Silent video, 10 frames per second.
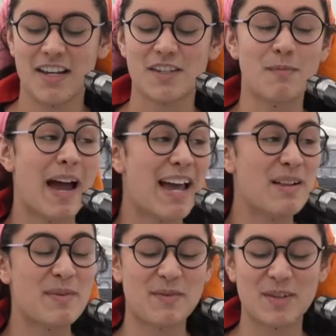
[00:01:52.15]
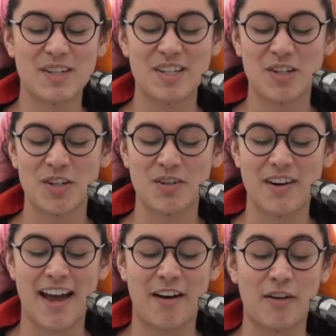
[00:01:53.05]
a smile before she turned
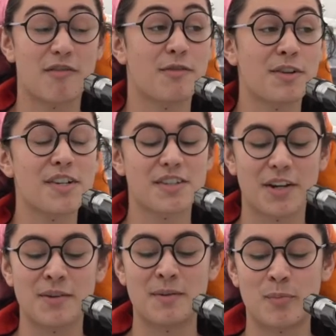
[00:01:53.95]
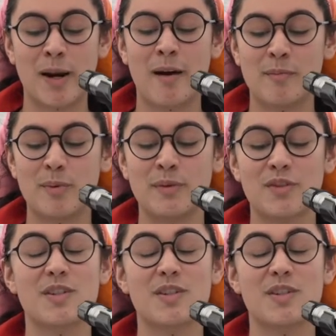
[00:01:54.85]
around, a forest coat and brown boots.